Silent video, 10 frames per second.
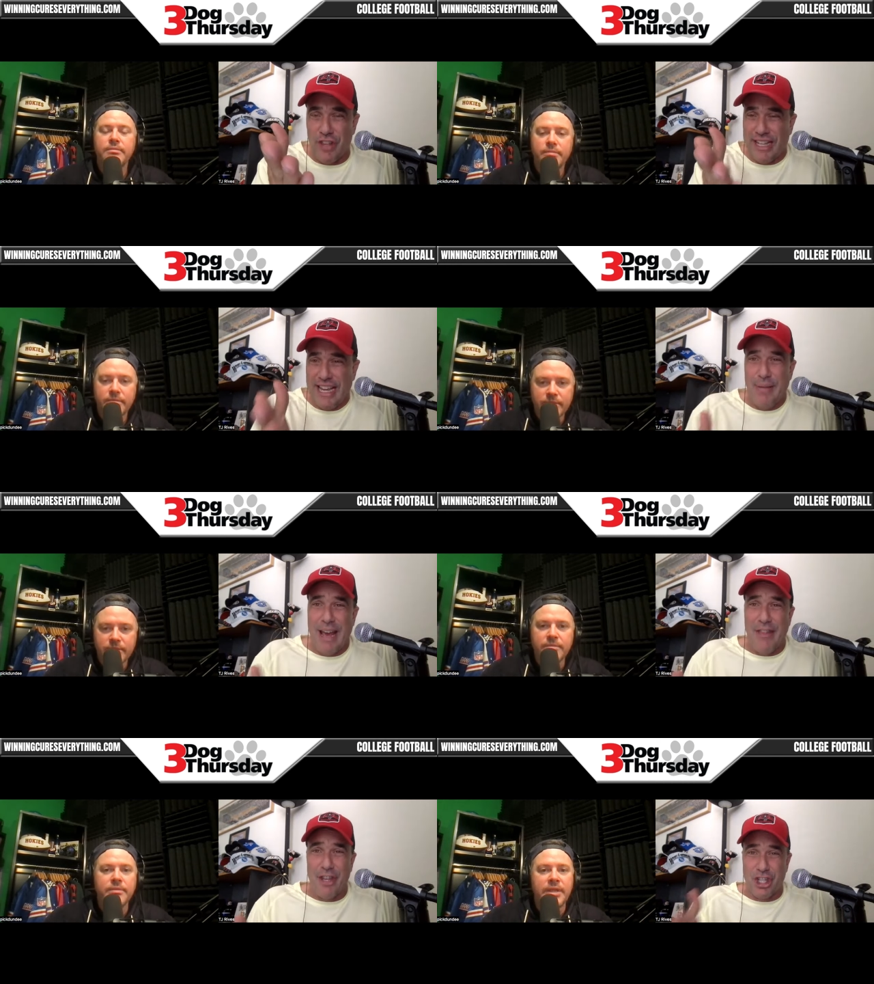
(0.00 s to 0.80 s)
Speaker 1: and the game
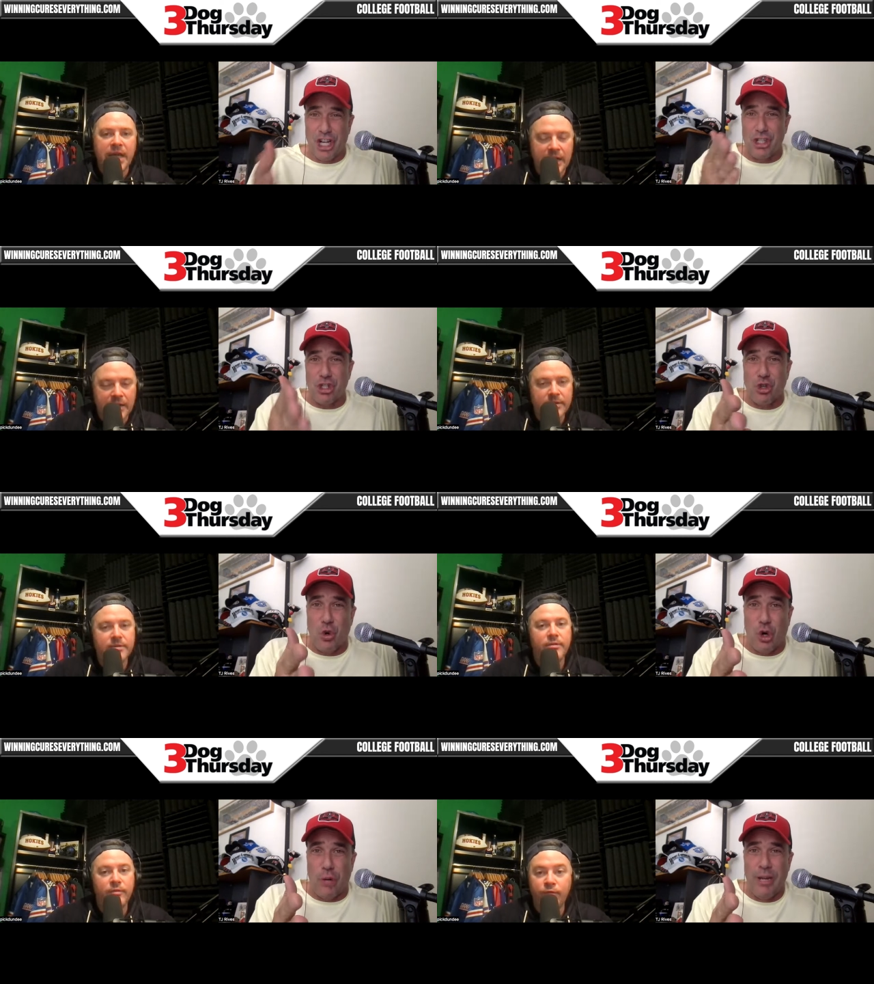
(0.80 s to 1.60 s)
had the dust yeah.
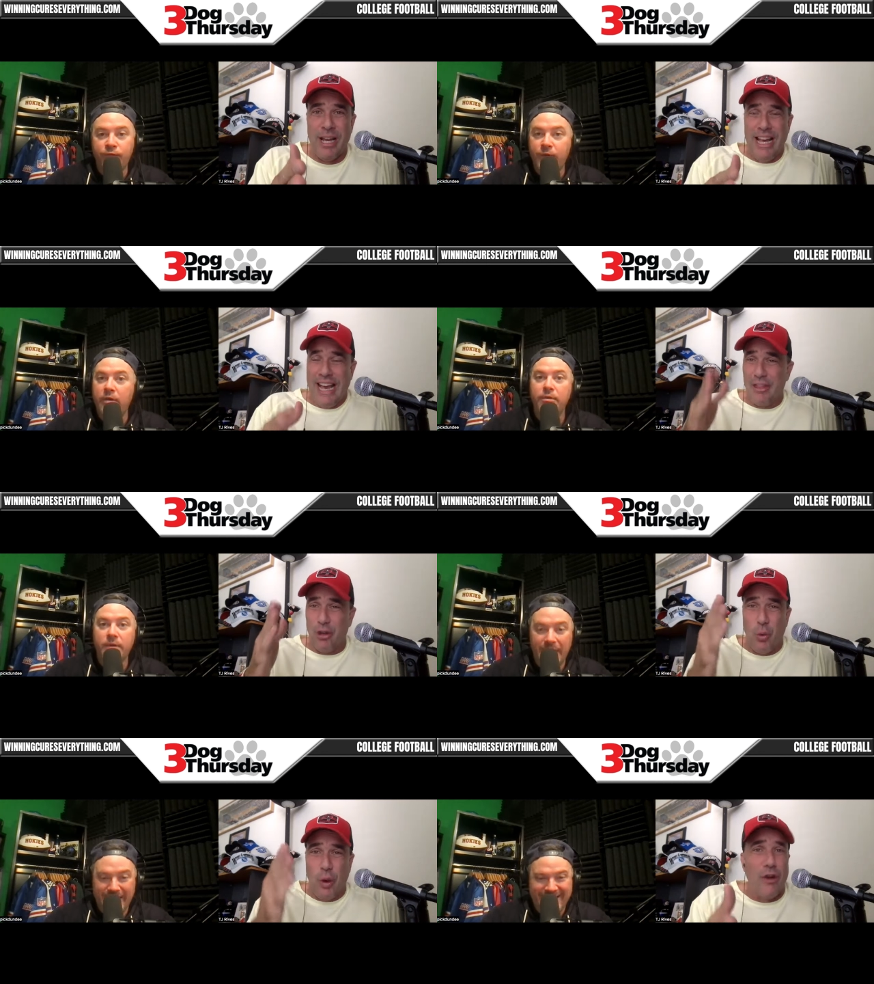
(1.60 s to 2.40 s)
storm, had
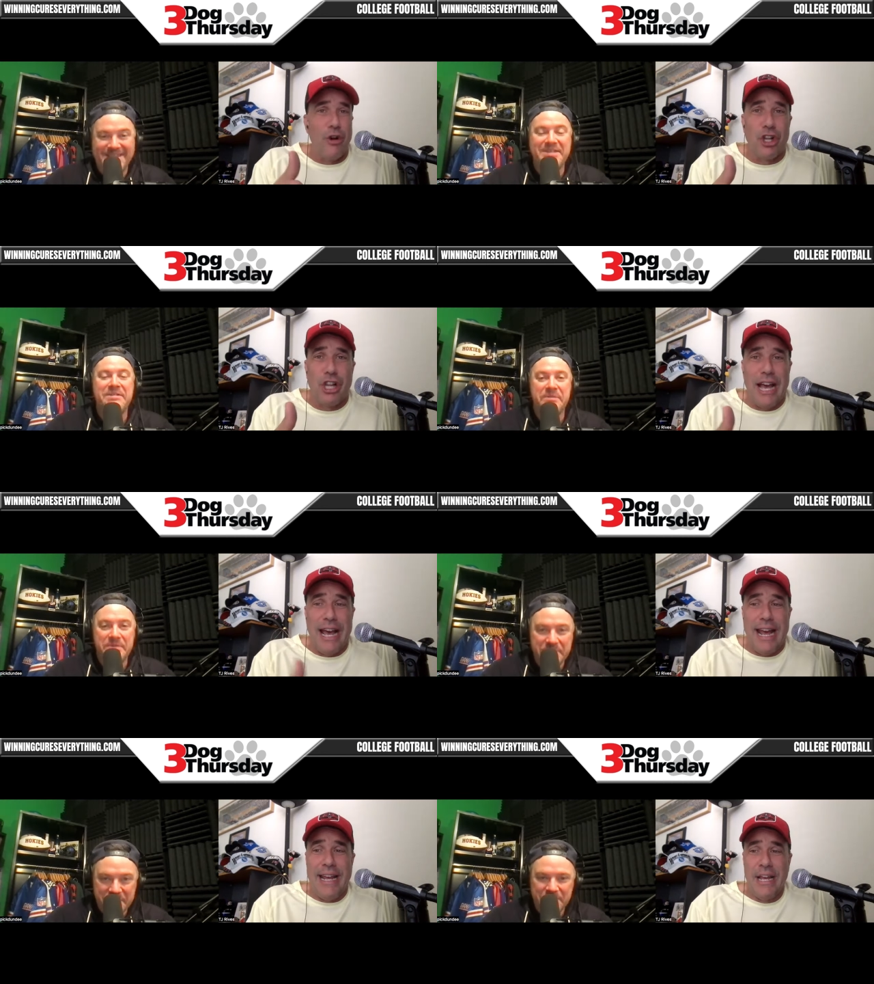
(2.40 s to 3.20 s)
the weather
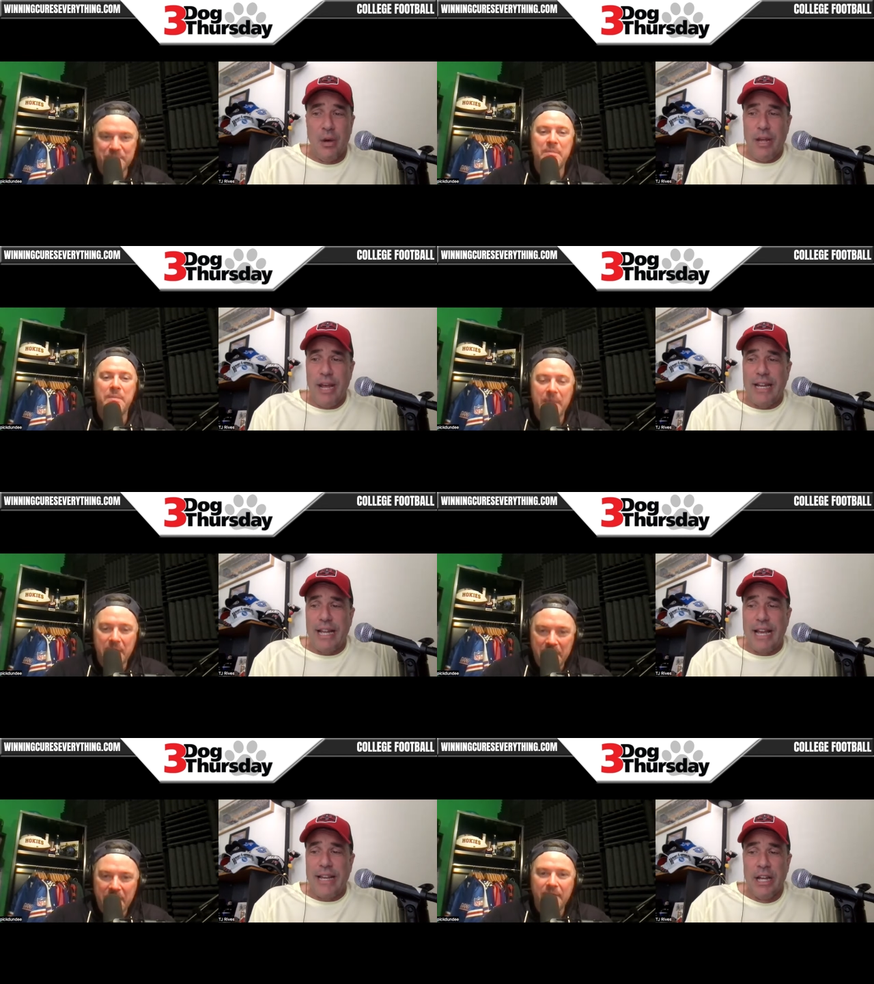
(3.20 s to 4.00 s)
delay. We had,
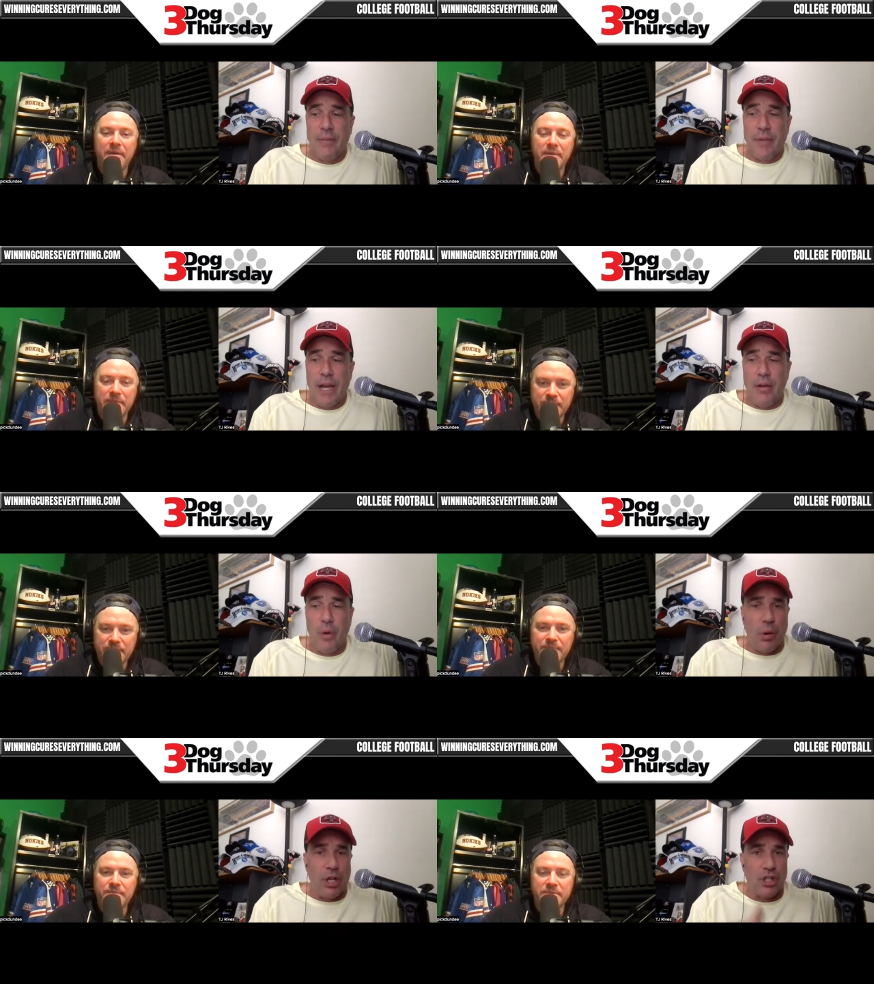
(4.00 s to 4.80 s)
like, uh,
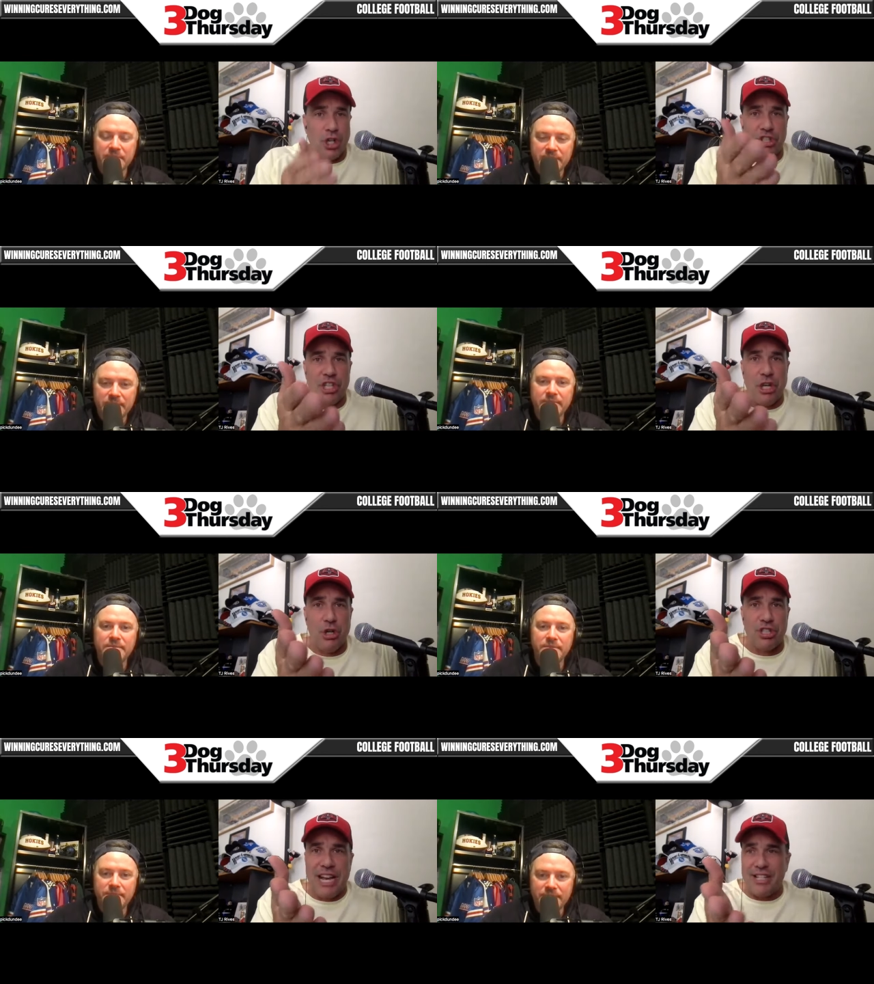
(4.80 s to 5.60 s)
we were consulting the
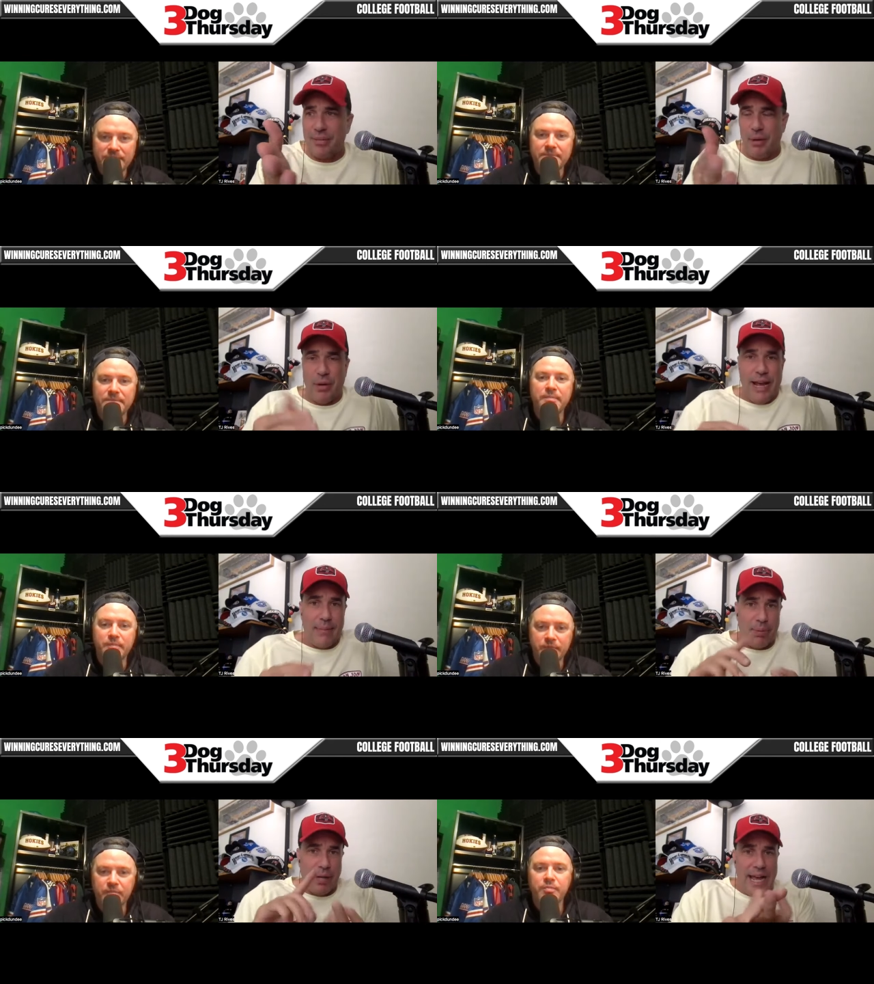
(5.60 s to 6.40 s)
Old Testament. We
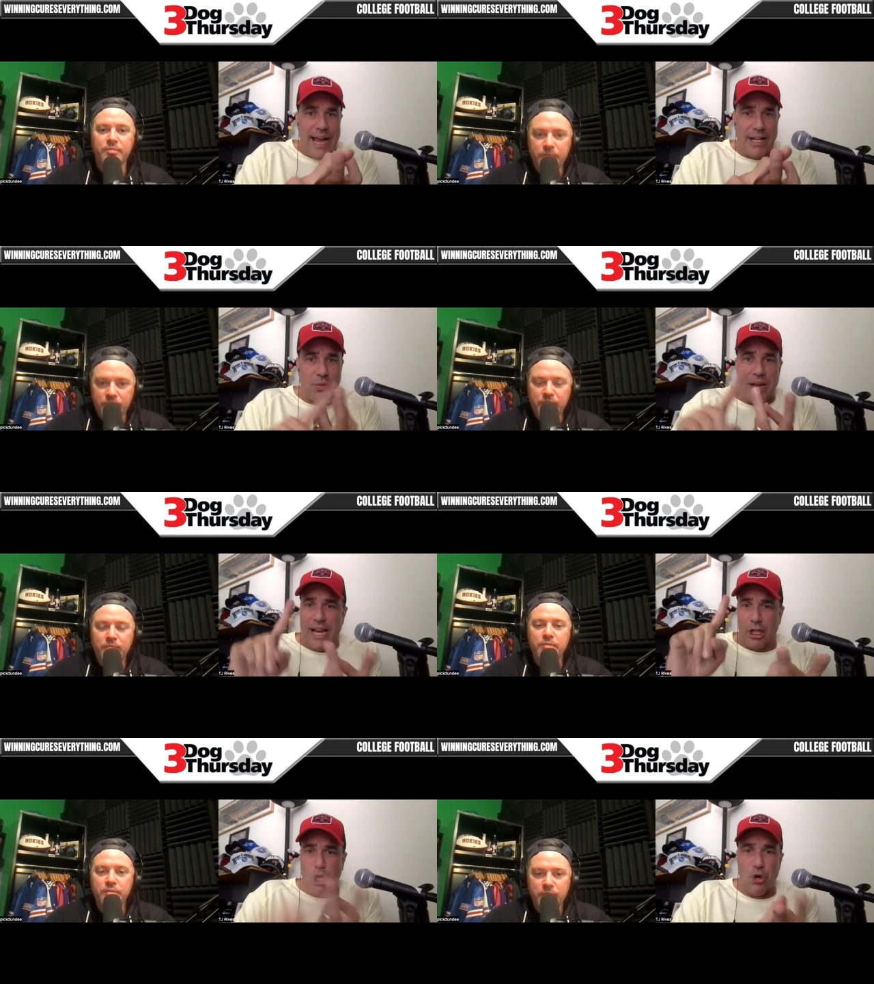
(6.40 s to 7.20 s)
had plagues. We
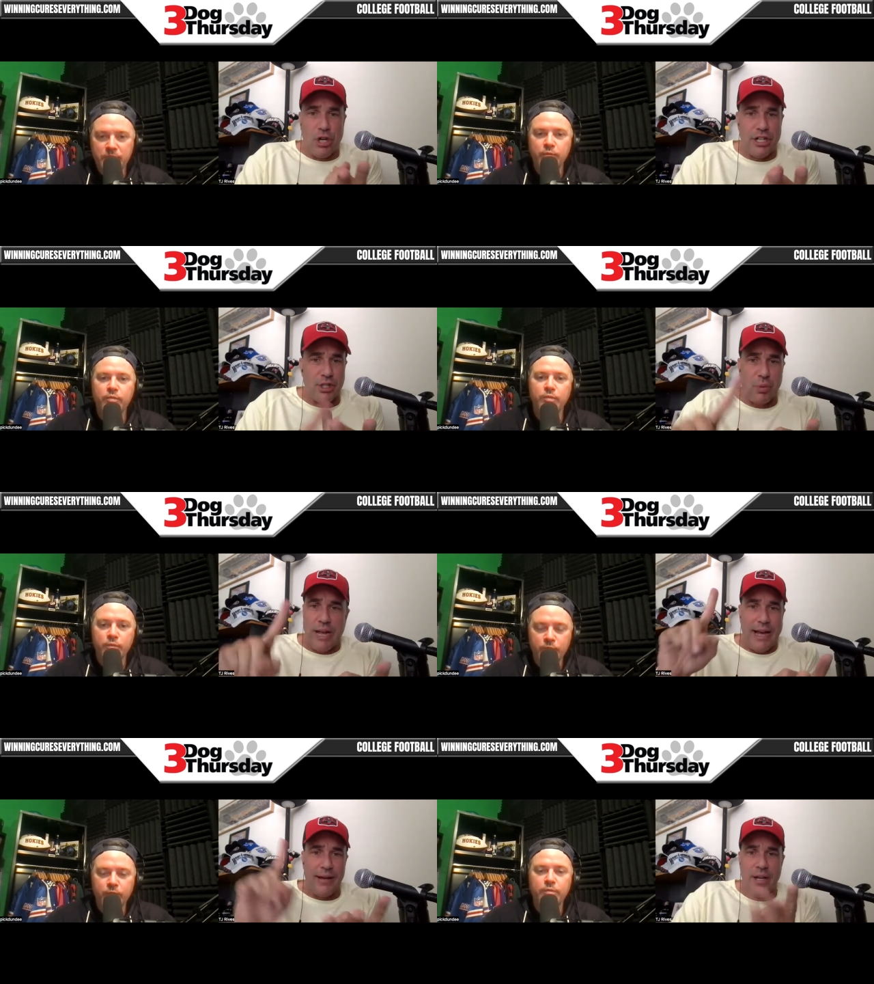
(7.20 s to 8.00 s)
had locusts.
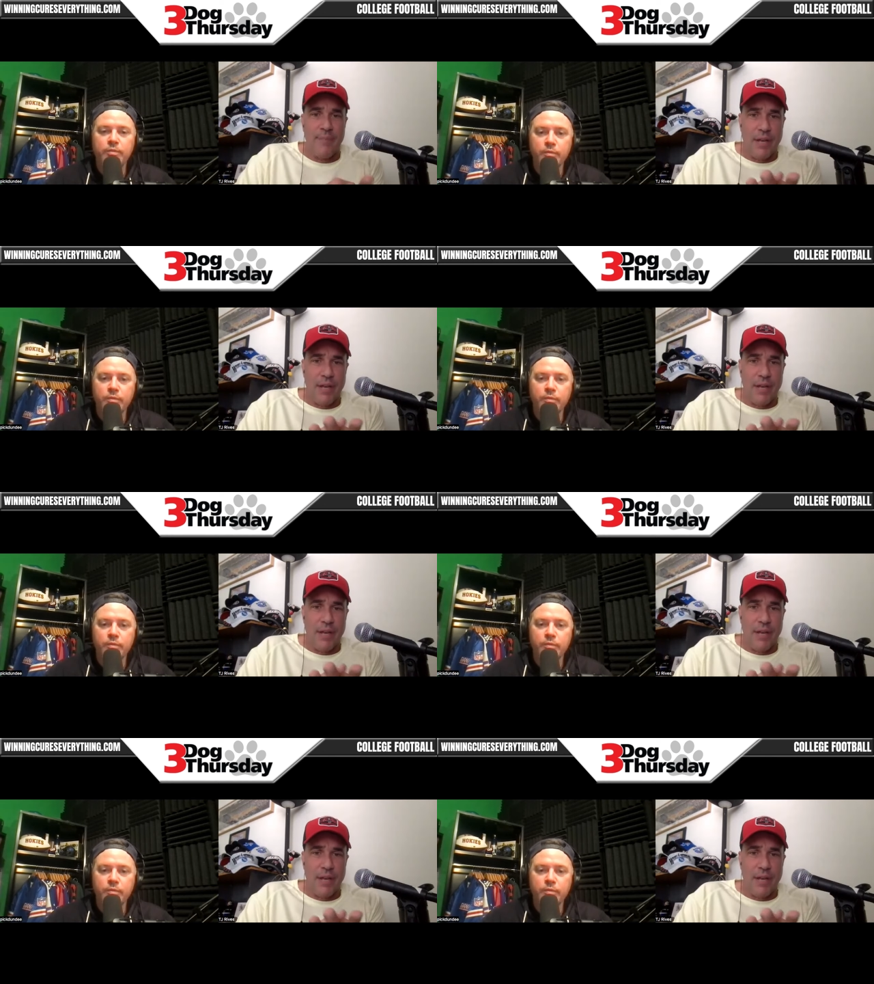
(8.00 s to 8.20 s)
We had